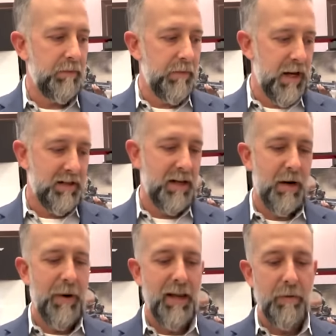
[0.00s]
as seen
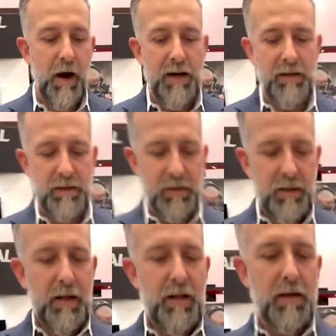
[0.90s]
here by the brace.
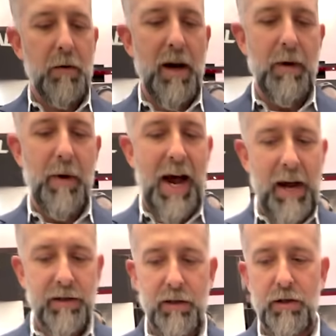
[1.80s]
The way that we
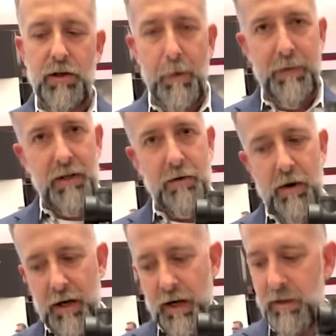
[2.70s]
actually ship this to
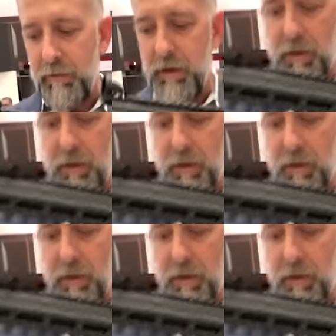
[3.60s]
our customers